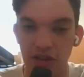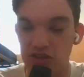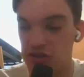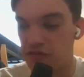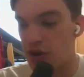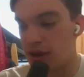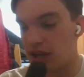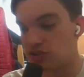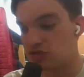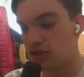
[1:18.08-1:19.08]
Make sure to follow
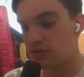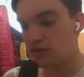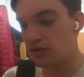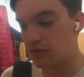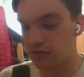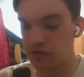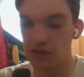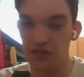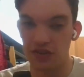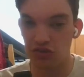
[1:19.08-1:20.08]
my Instagram
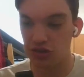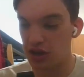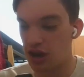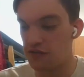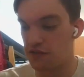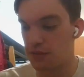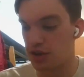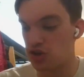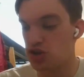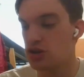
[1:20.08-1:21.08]
for the official
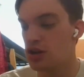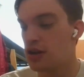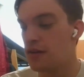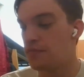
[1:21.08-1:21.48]
confirmation.